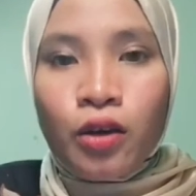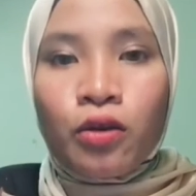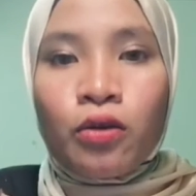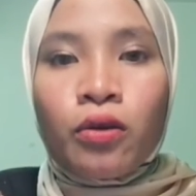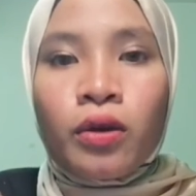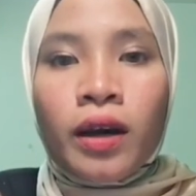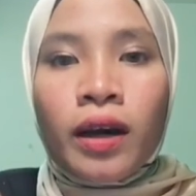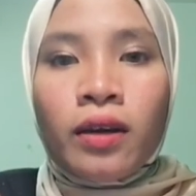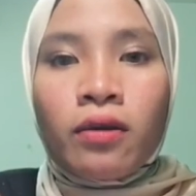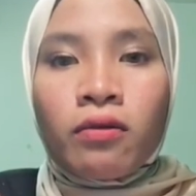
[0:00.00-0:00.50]
You
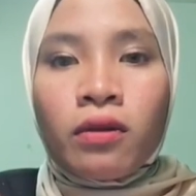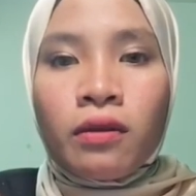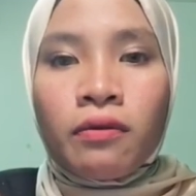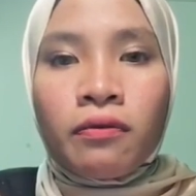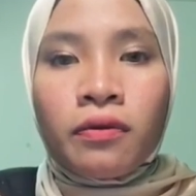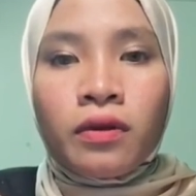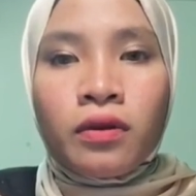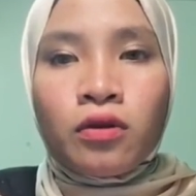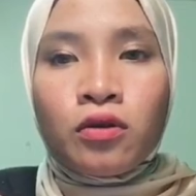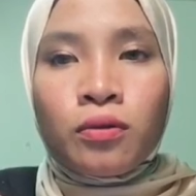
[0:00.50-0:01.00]
can
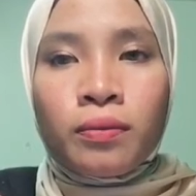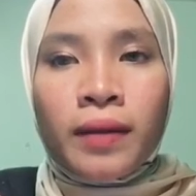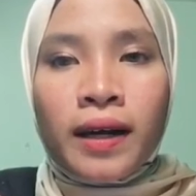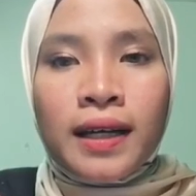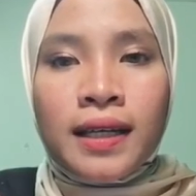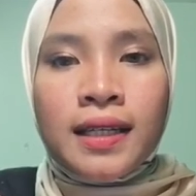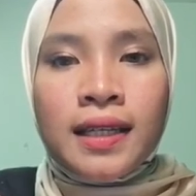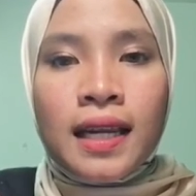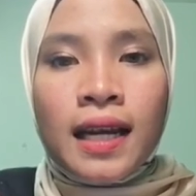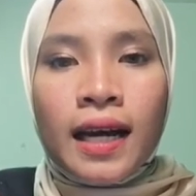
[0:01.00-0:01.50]
refer to
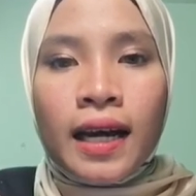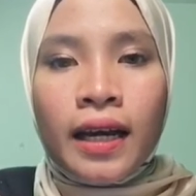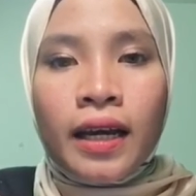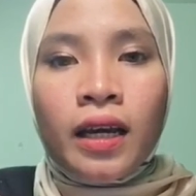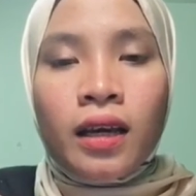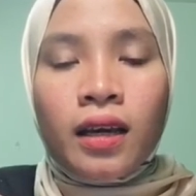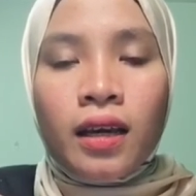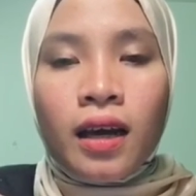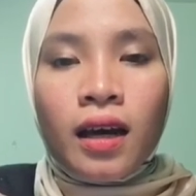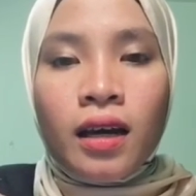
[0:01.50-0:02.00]
my
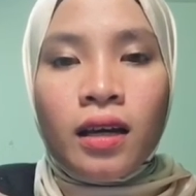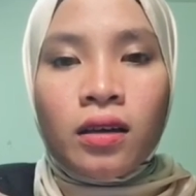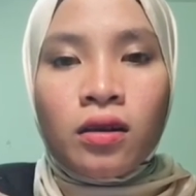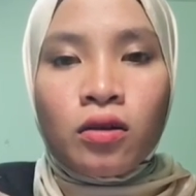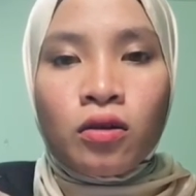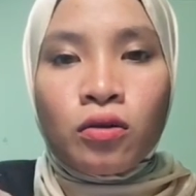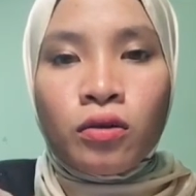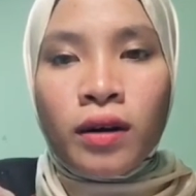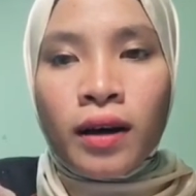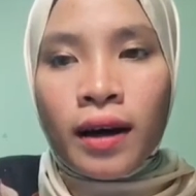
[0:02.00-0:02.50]
slide
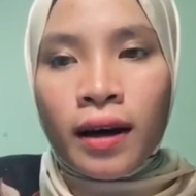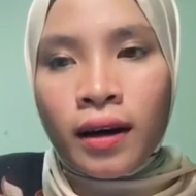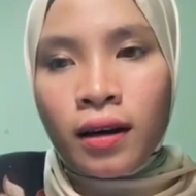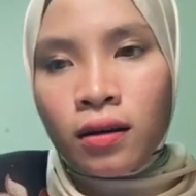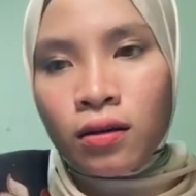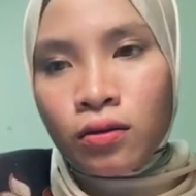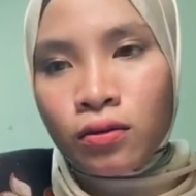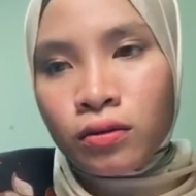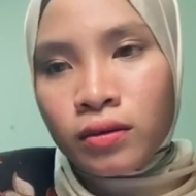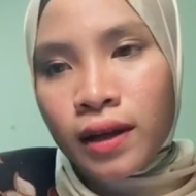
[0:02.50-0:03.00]
and you
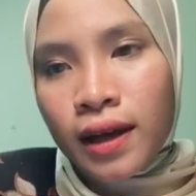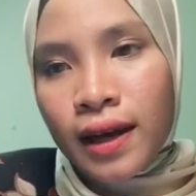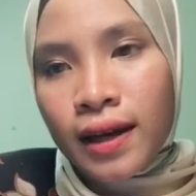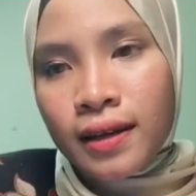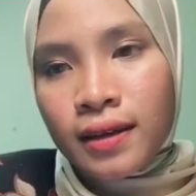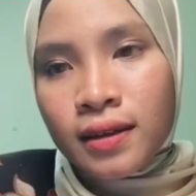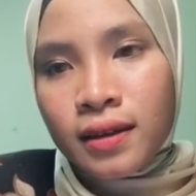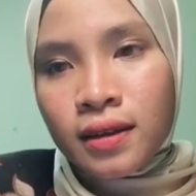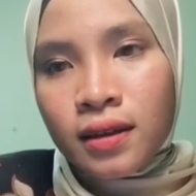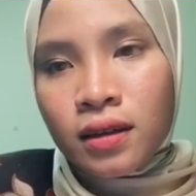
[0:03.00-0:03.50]
can look
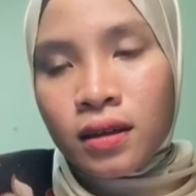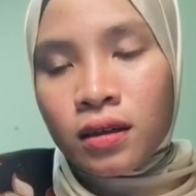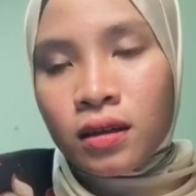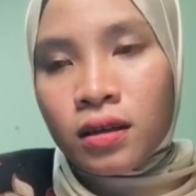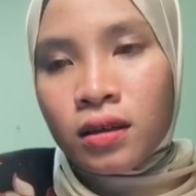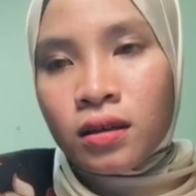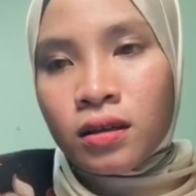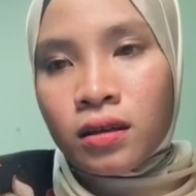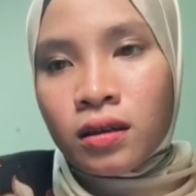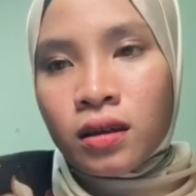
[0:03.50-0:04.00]
at
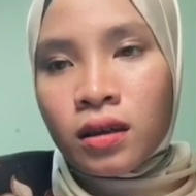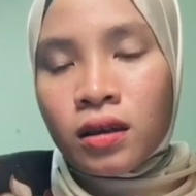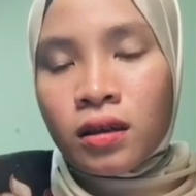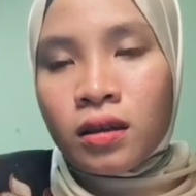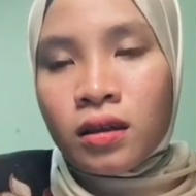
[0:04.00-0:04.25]
the